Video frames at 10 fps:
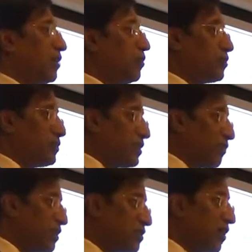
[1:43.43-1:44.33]
Those which
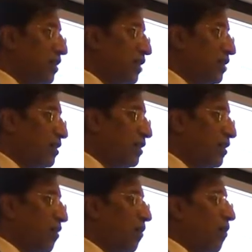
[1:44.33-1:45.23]
are consolidated
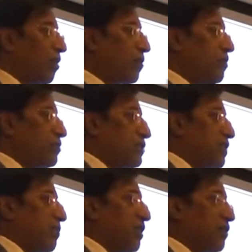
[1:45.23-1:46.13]
or those which
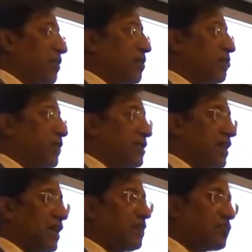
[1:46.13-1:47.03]
are part of the Companies
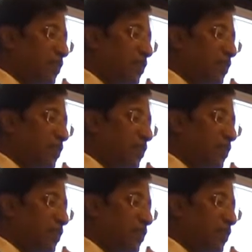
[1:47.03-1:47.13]
Act.